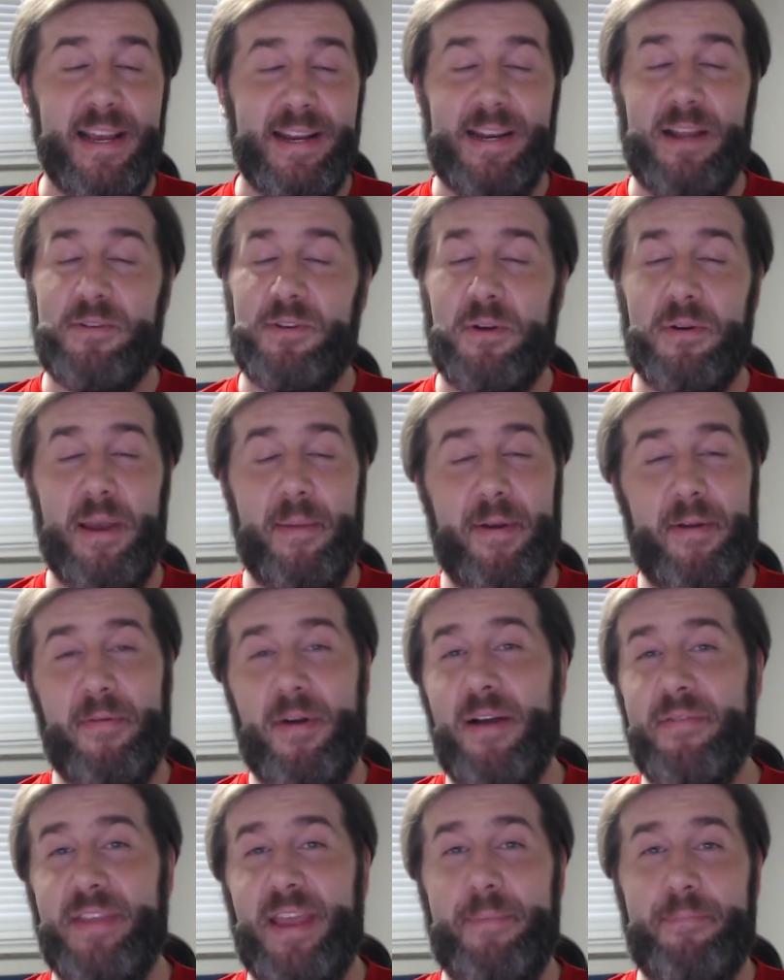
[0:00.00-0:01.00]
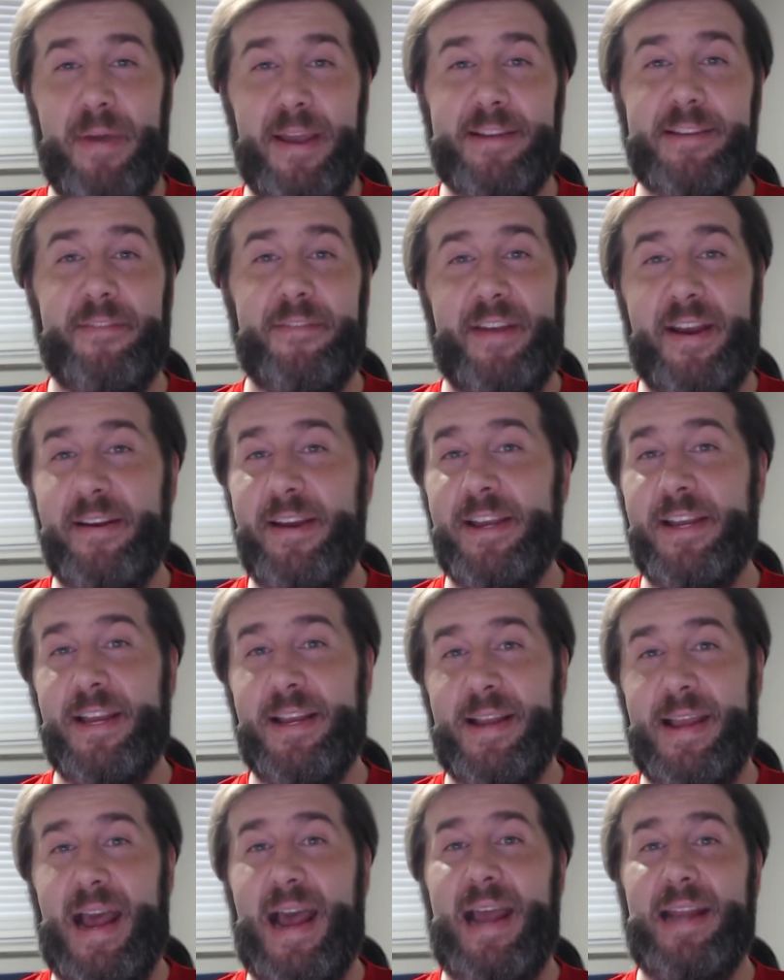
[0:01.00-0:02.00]
Now, don't get me wrong. They picked a very
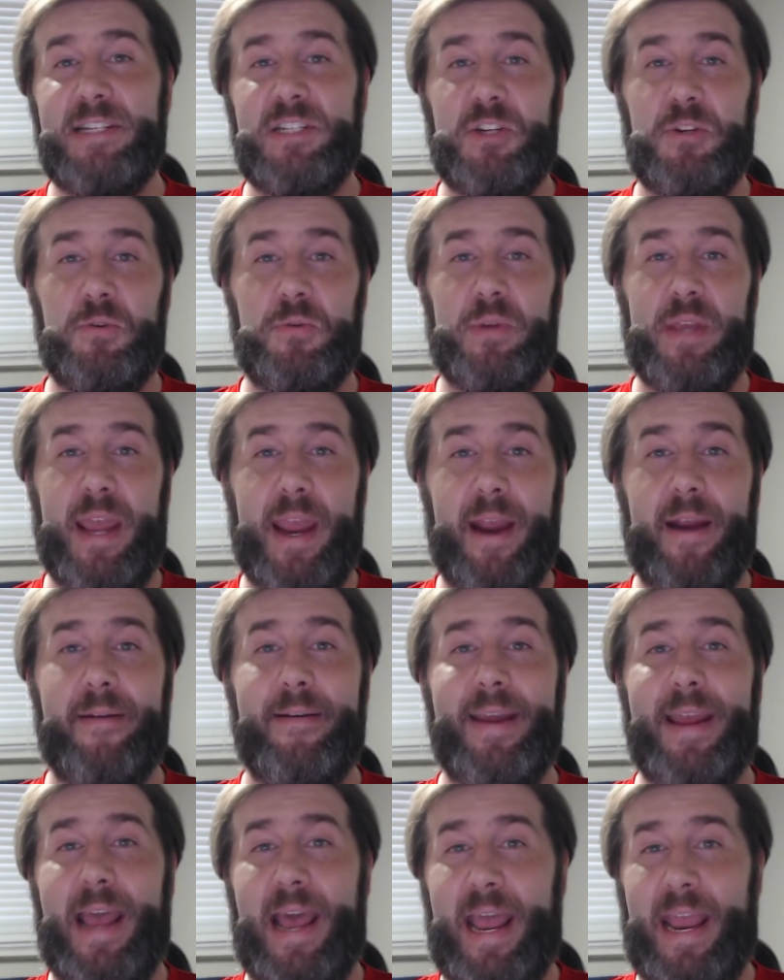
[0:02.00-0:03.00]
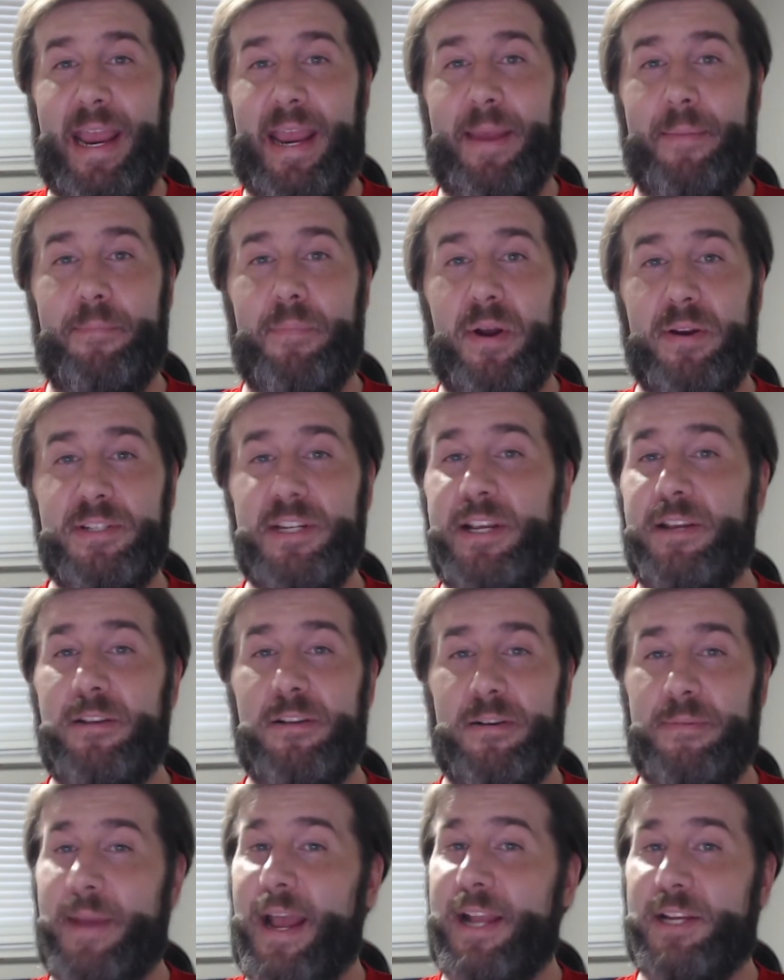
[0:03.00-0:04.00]
good guy to carry a
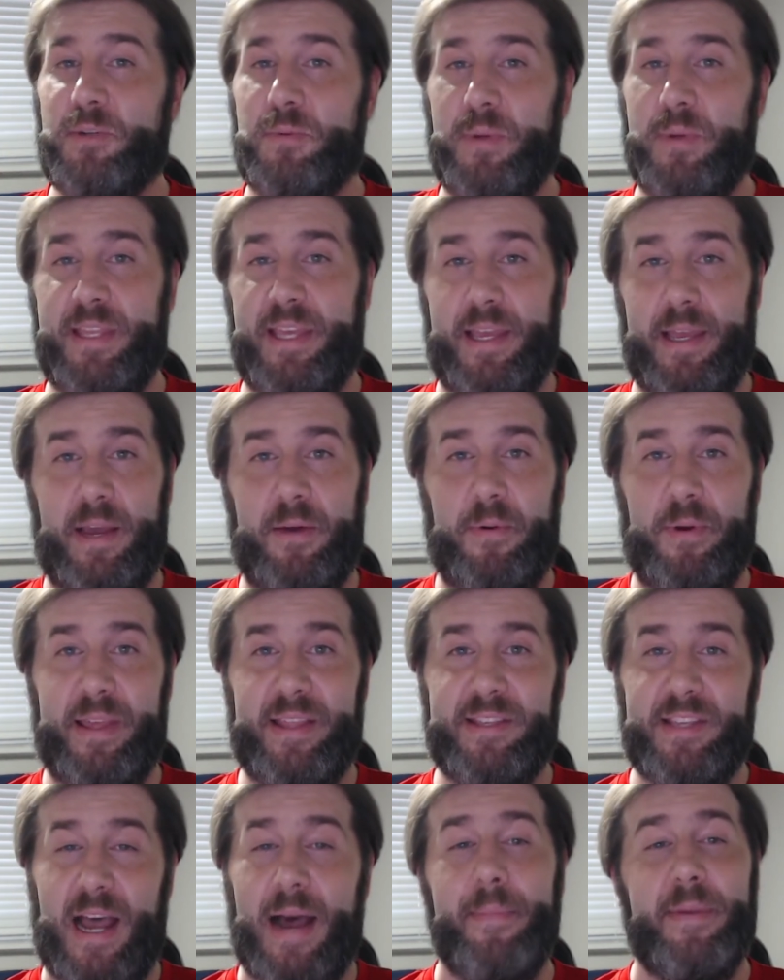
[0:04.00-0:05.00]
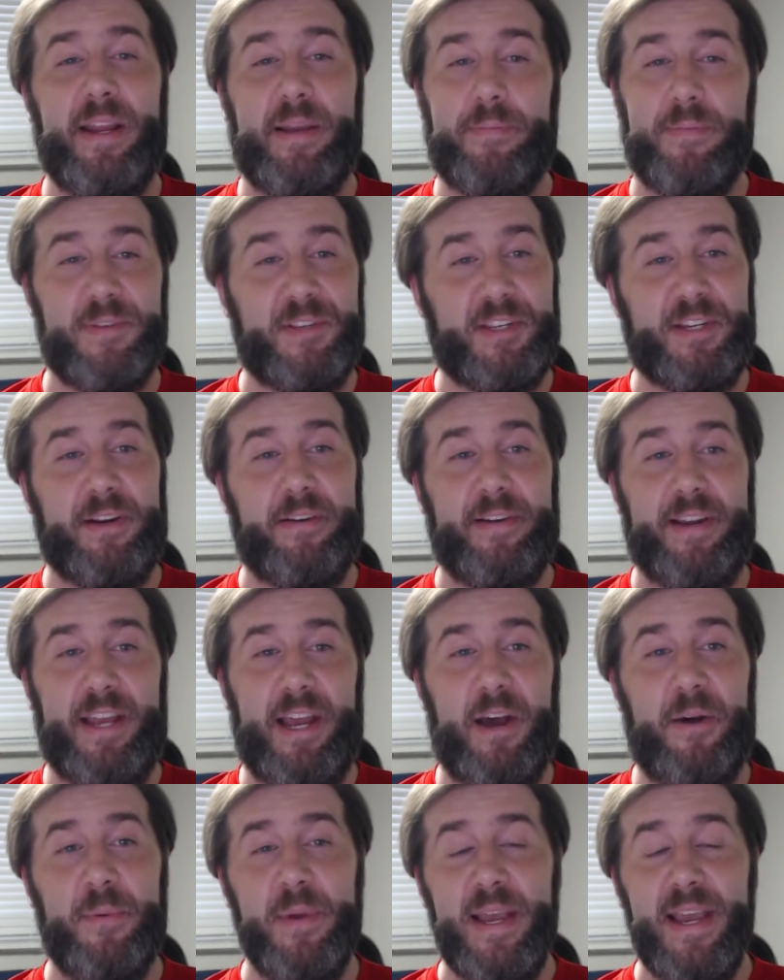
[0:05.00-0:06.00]
particular match with Dominic
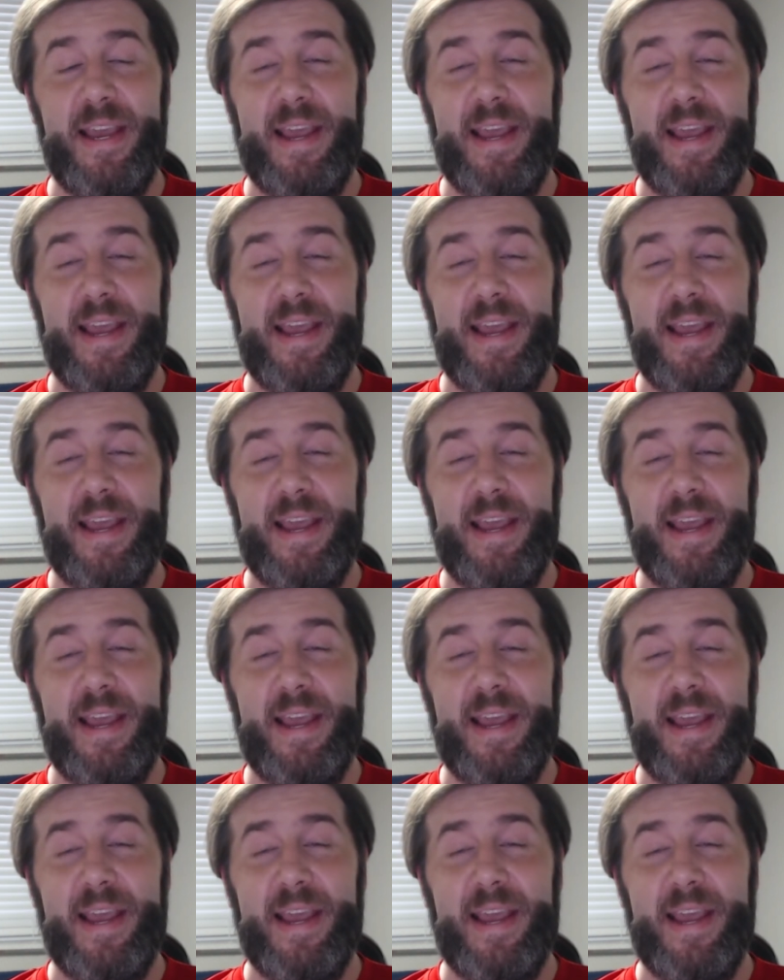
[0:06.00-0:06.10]
Mysterio.